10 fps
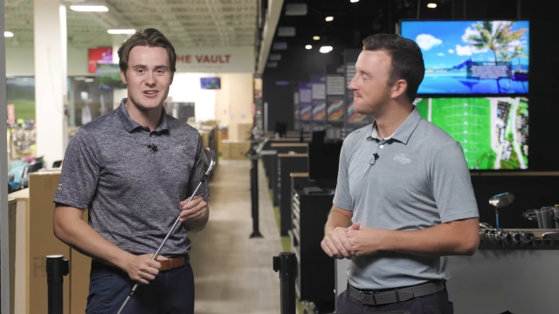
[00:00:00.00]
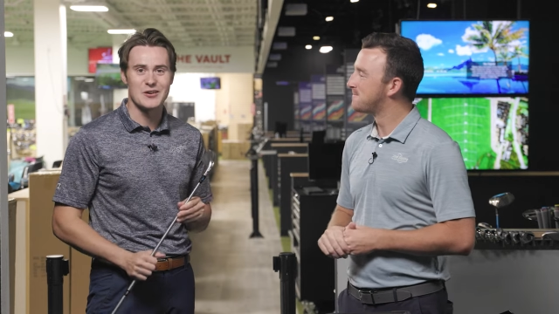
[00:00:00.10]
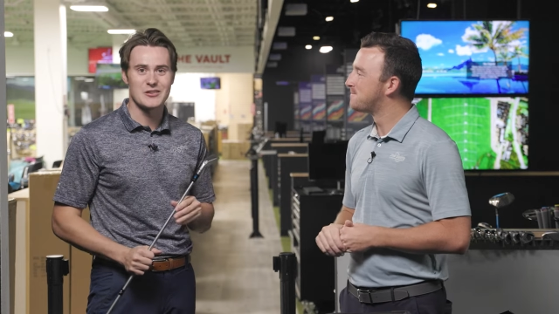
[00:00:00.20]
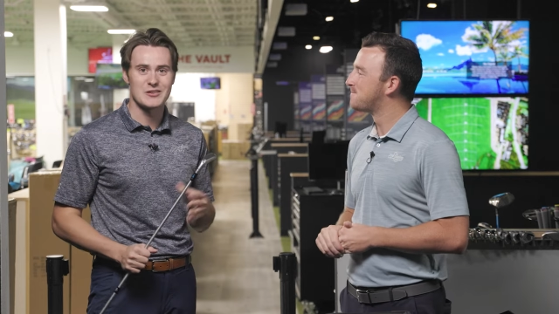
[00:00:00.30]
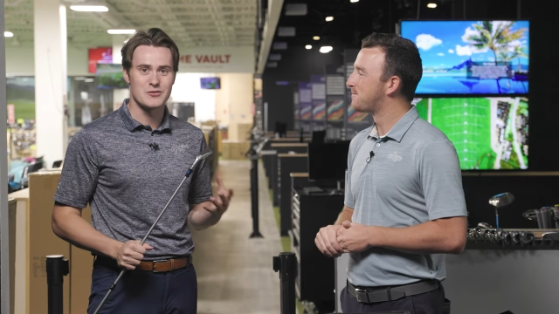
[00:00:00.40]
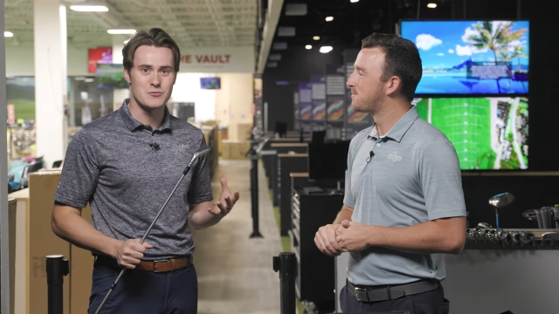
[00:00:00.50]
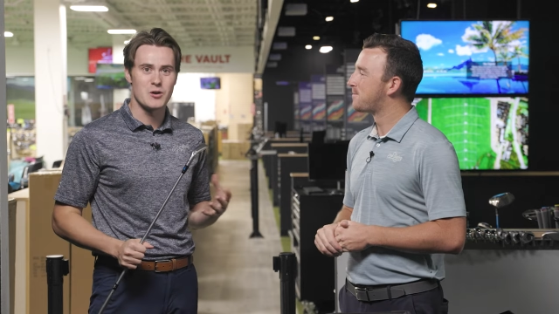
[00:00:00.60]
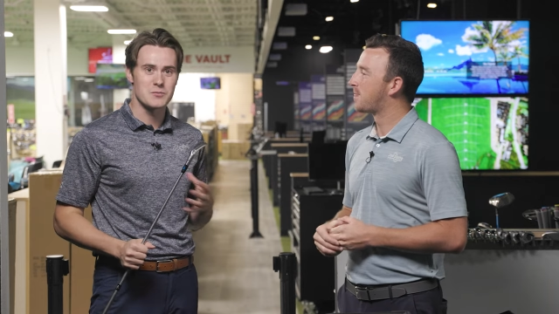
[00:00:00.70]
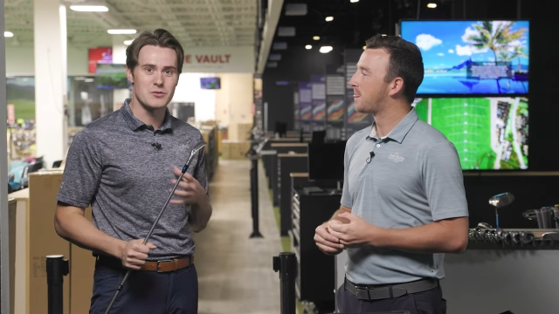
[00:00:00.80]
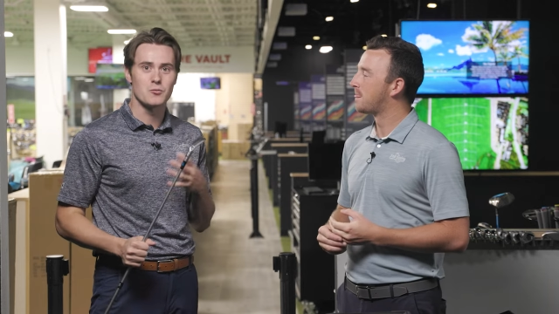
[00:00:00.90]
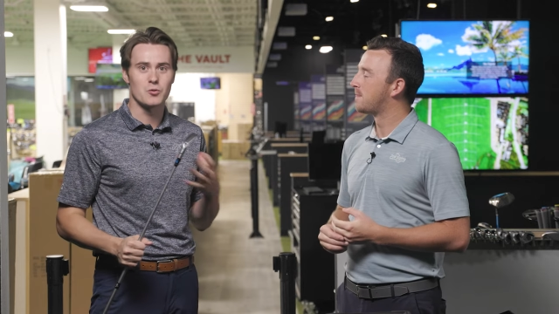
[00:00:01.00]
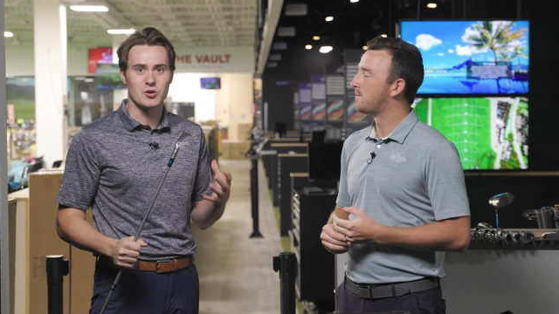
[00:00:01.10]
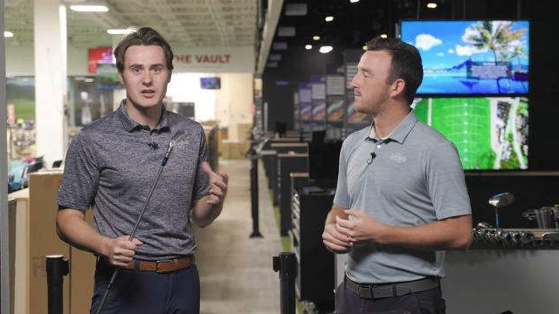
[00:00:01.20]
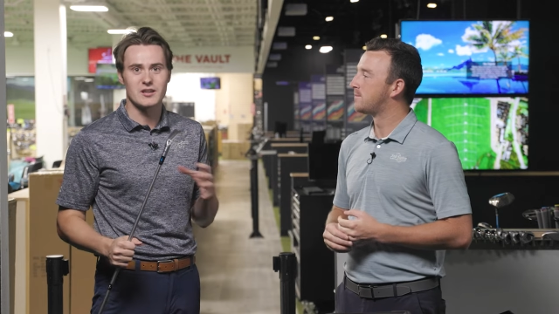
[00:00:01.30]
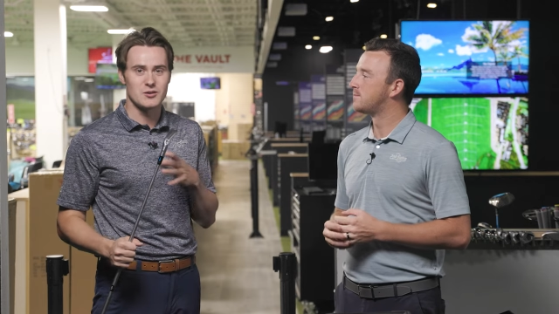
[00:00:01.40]
Speaker 1: You know, you, you want to be able to
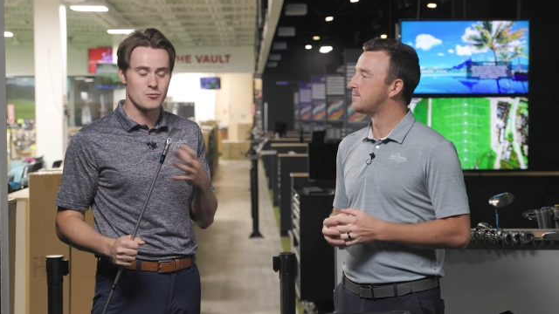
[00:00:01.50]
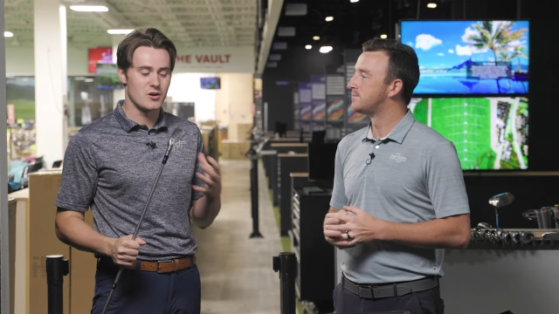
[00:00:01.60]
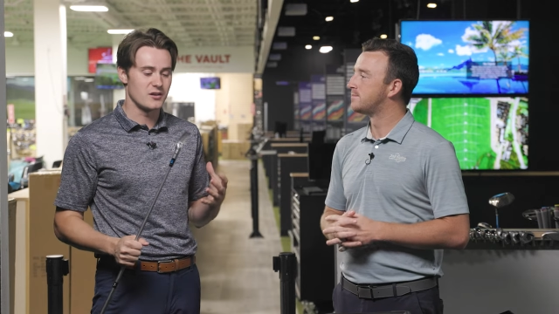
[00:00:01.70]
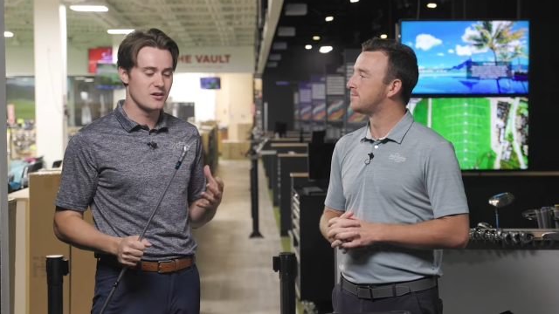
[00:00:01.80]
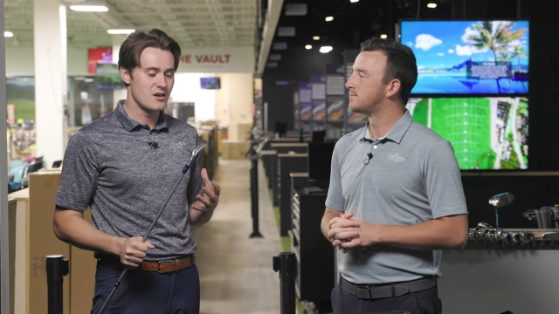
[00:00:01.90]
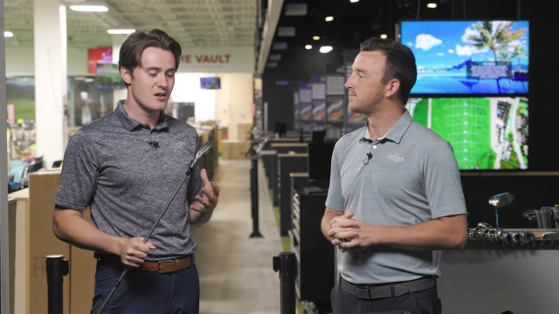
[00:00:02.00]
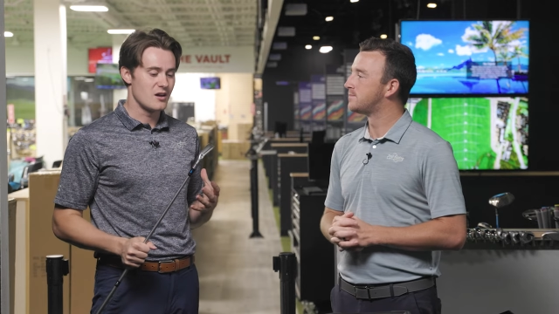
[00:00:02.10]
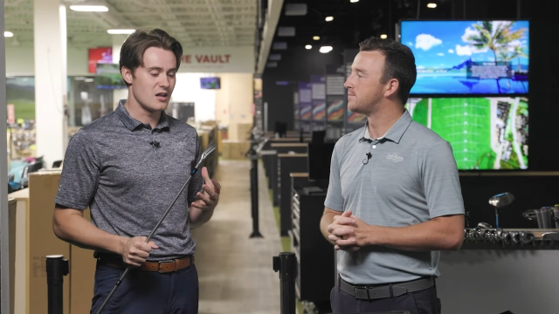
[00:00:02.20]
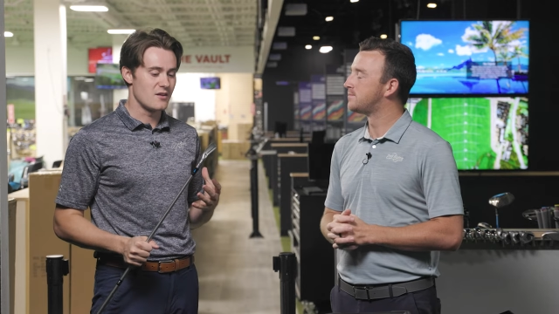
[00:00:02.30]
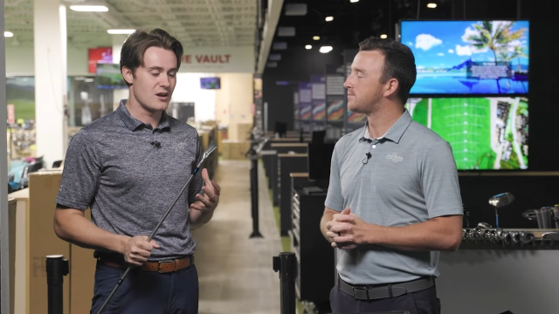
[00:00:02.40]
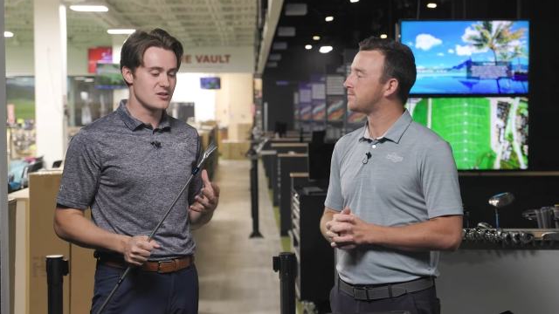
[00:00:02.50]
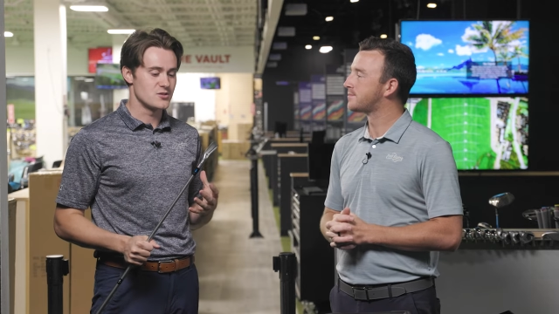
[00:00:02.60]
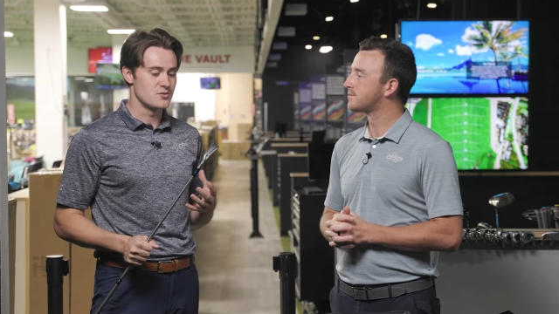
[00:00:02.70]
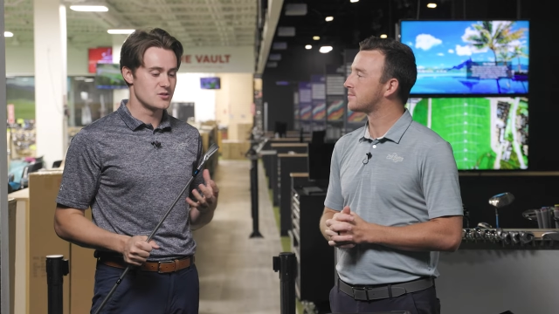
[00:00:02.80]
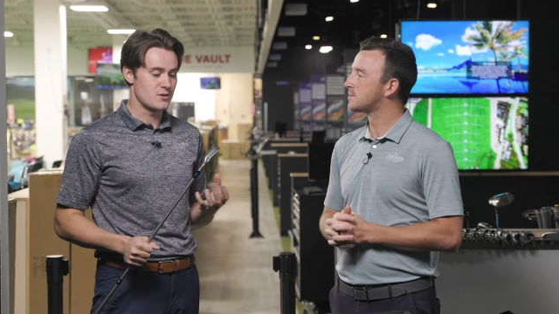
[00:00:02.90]
work it, and you want a lot of
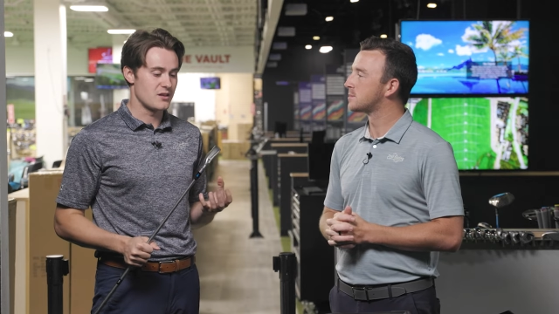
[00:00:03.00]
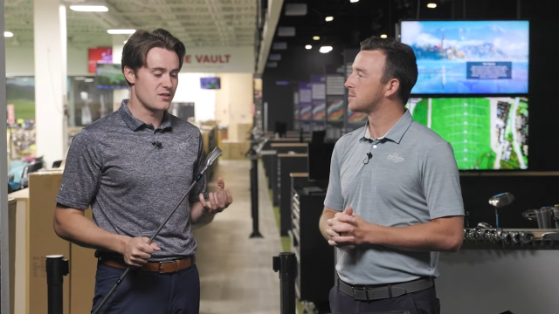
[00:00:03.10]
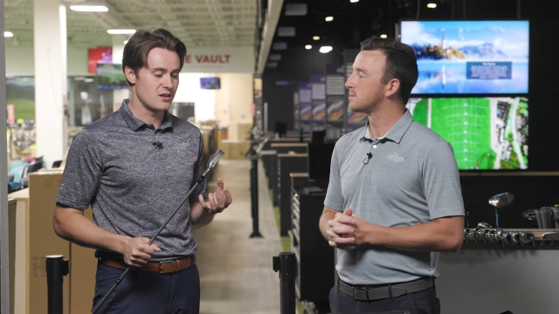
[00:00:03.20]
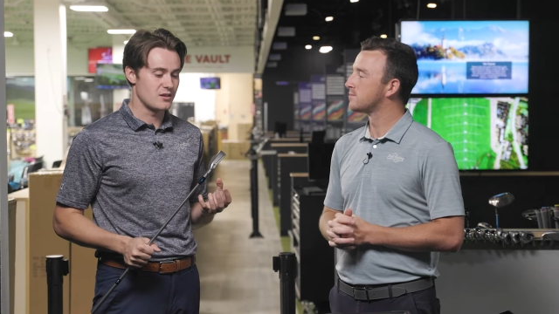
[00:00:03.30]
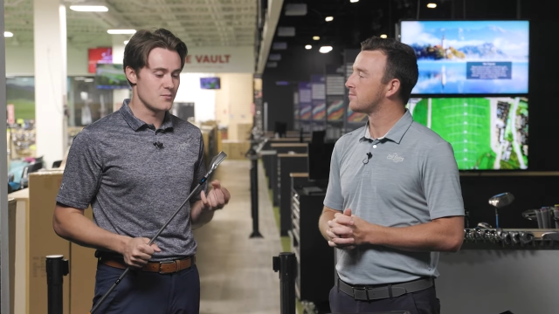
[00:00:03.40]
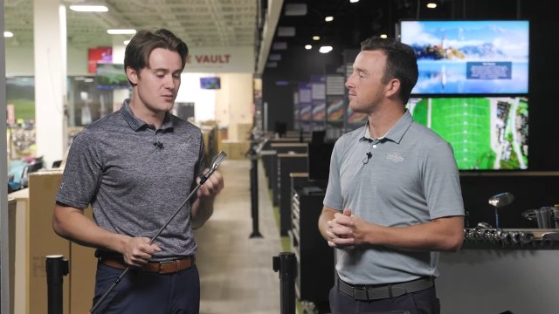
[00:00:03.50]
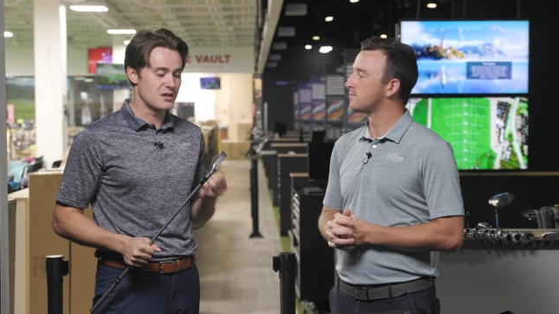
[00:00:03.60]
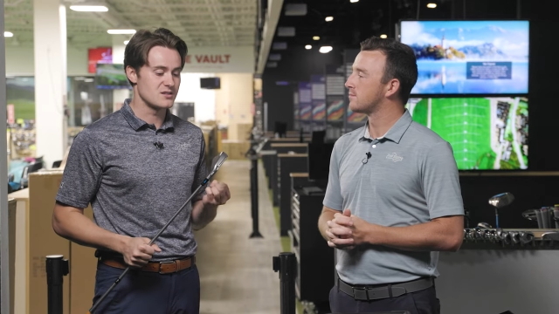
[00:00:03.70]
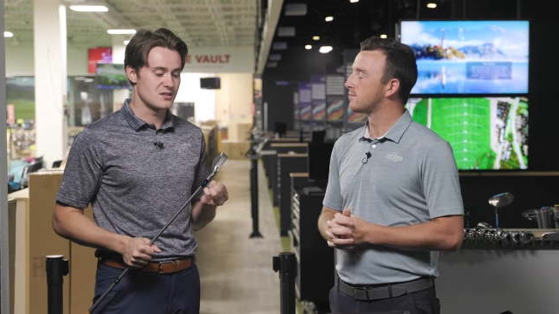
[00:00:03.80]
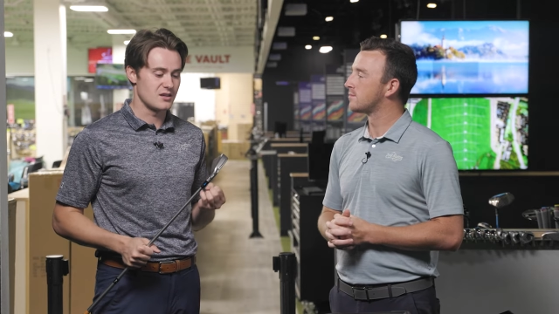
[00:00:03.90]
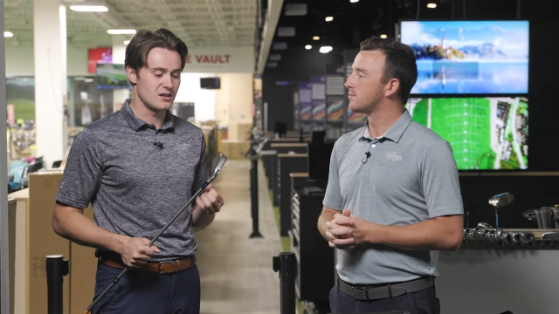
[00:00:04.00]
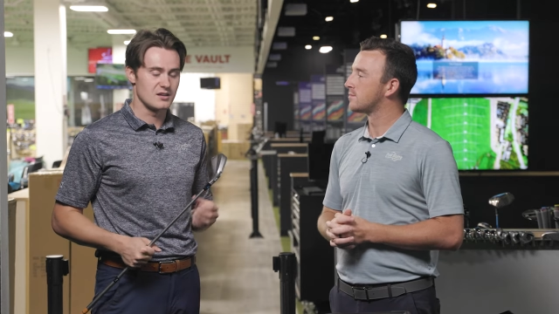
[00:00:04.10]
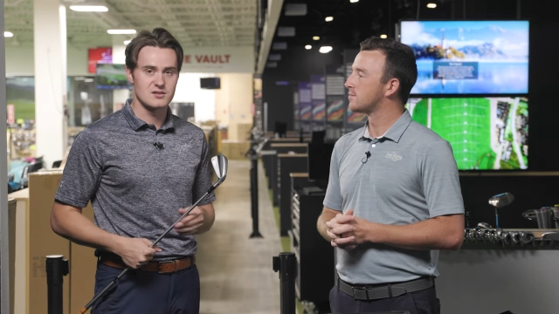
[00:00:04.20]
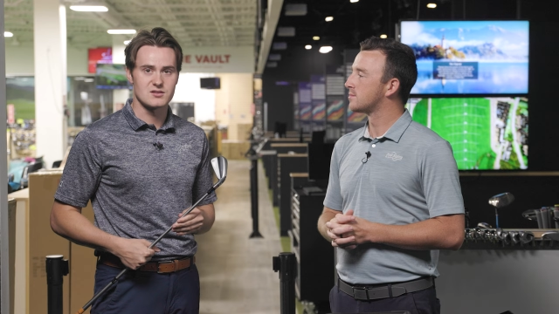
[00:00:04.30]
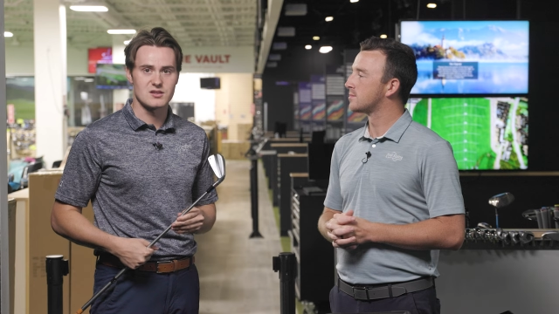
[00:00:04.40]
attributes, but I think the biggest thing
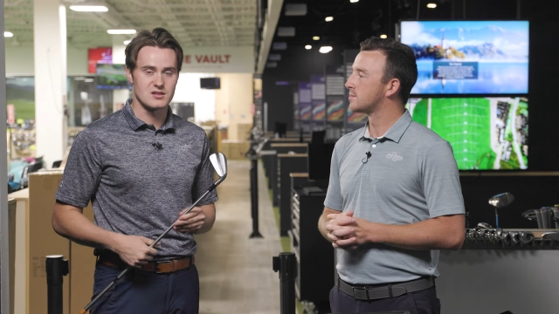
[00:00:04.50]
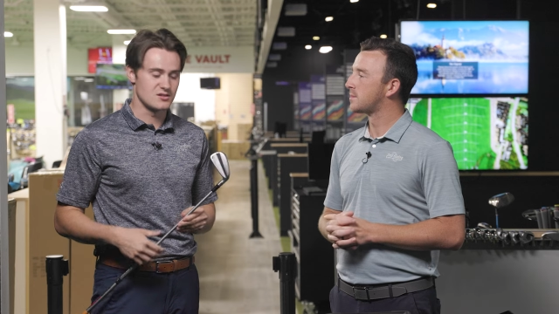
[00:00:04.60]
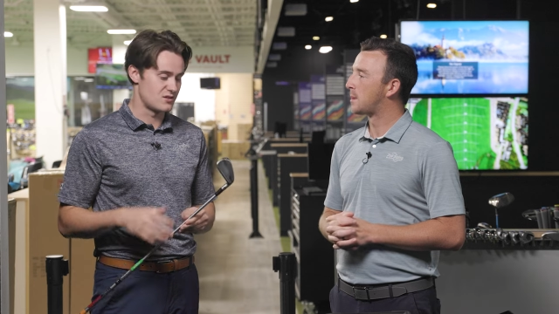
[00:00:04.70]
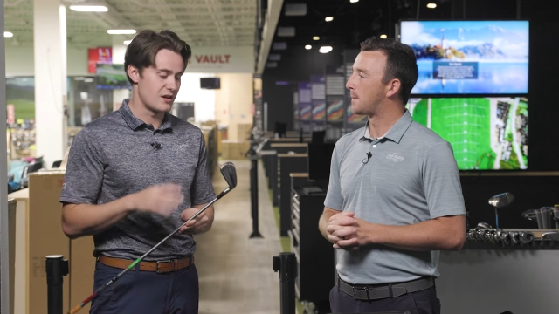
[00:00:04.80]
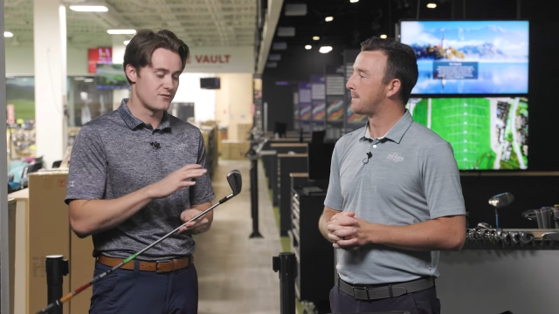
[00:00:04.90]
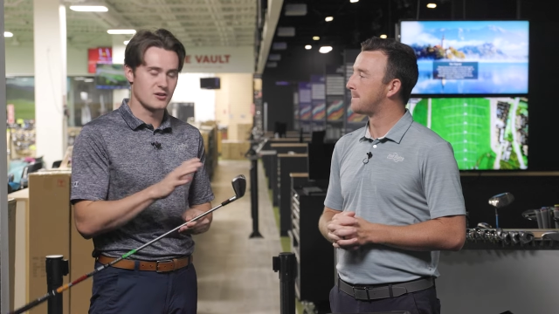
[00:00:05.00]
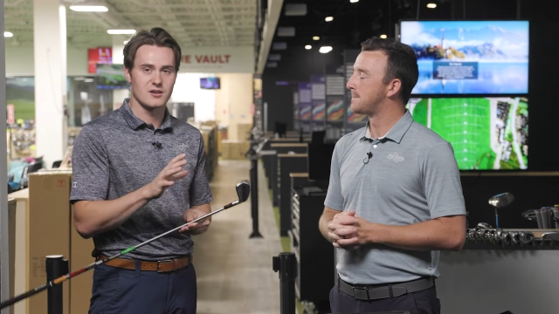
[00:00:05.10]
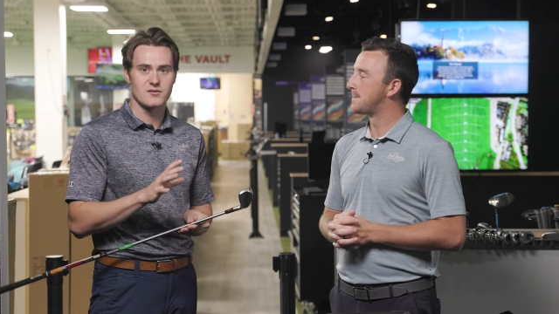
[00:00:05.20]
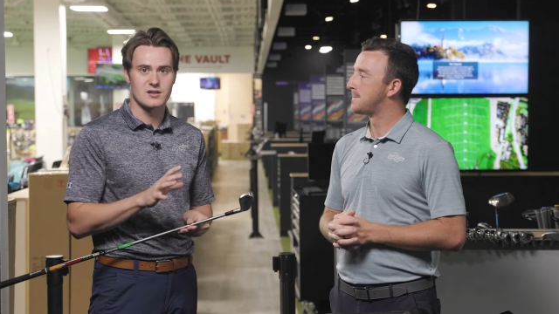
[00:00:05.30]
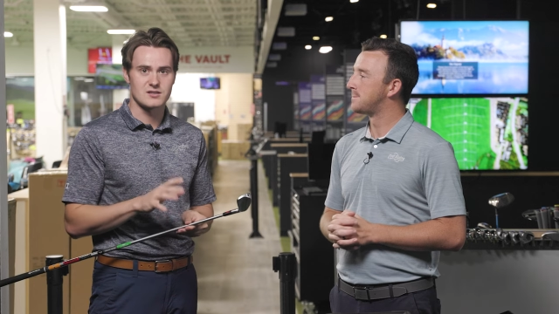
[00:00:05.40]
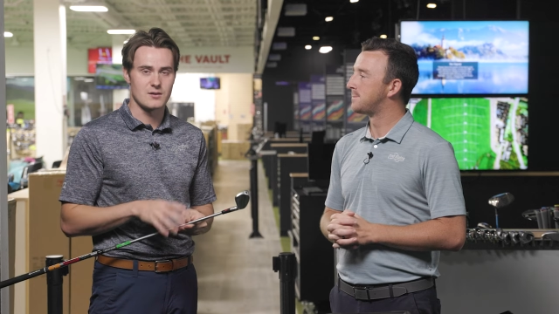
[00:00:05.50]
is is that forgiveness.